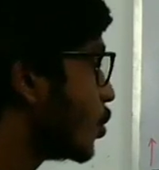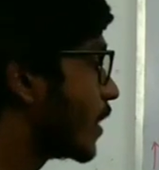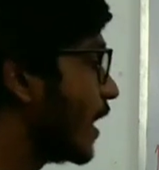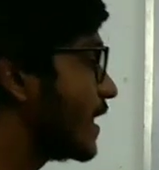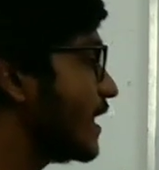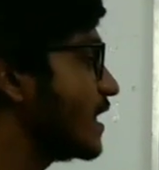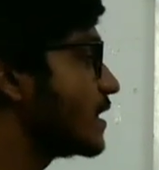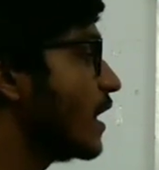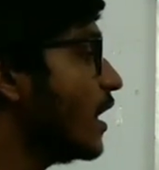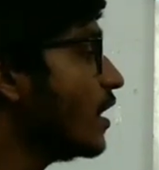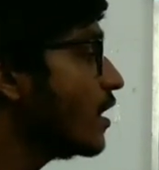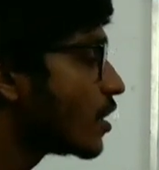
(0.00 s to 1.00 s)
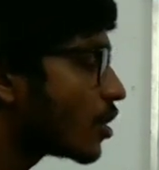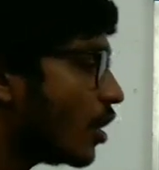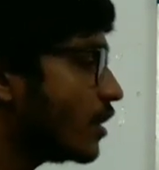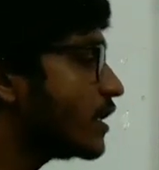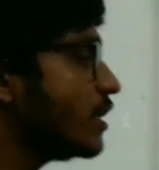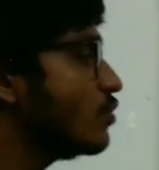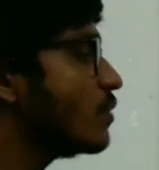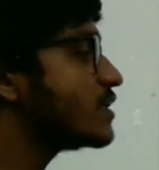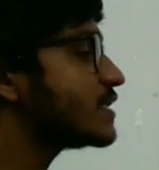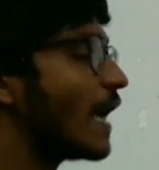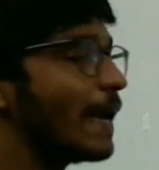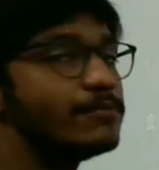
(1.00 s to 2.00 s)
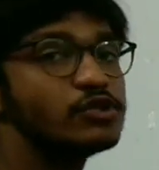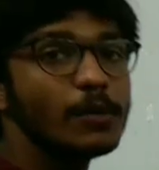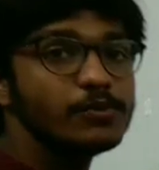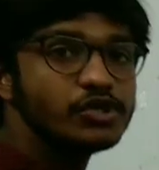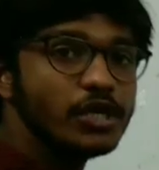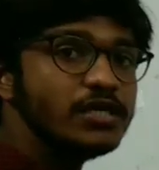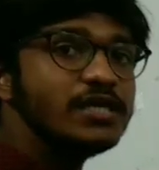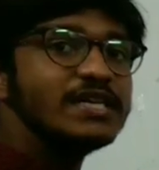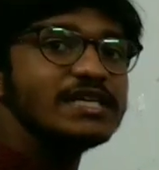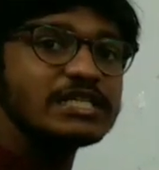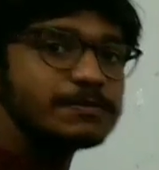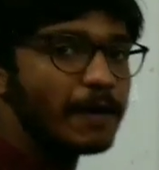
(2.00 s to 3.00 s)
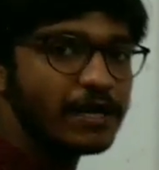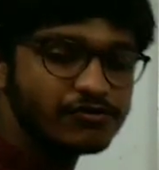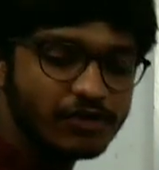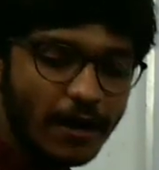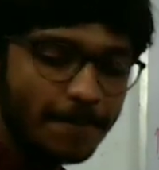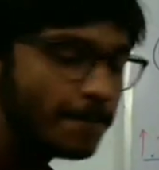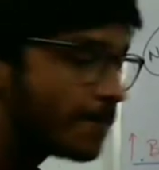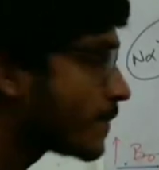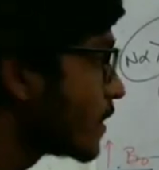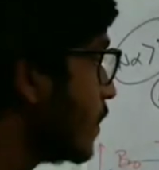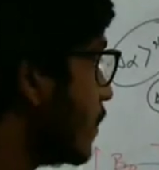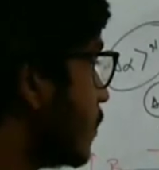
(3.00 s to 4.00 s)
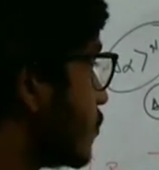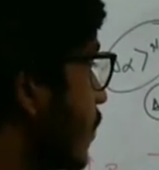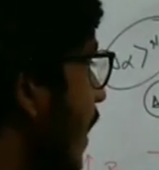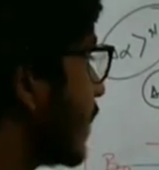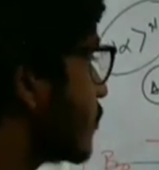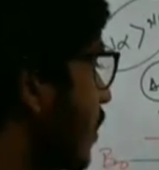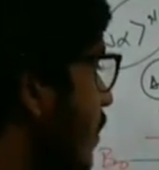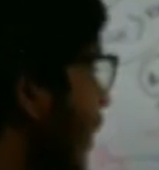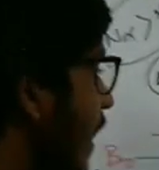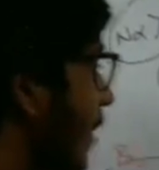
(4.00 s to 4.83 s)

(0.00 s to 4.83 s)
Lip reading: to getting the continuous absorption spectra. So actually what